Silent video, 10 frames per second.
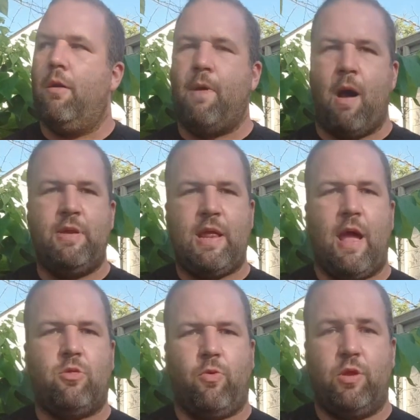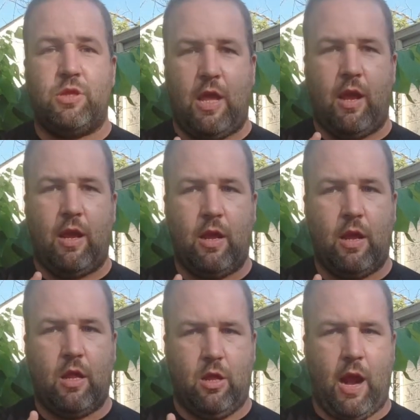Mom and Dad's going to say,
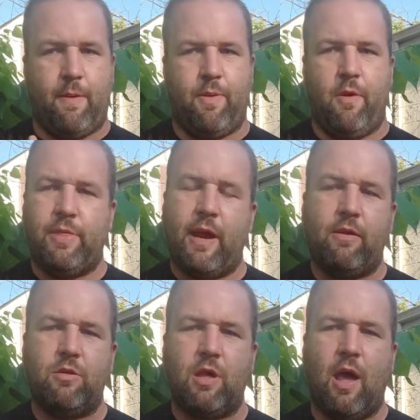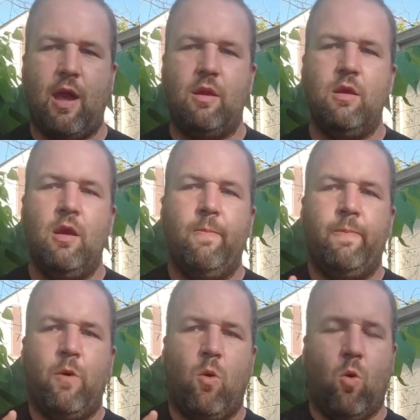you got to play with that outside,
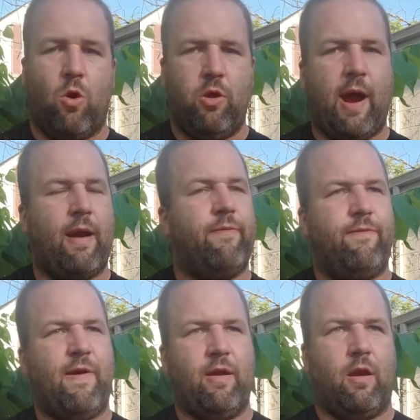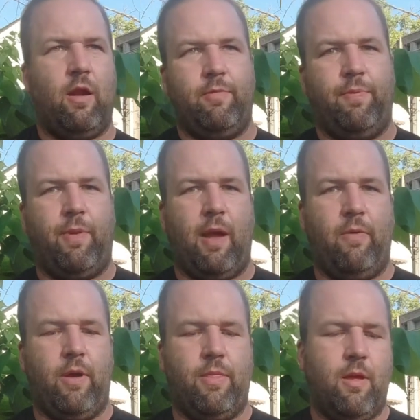or you got to find a club to play with.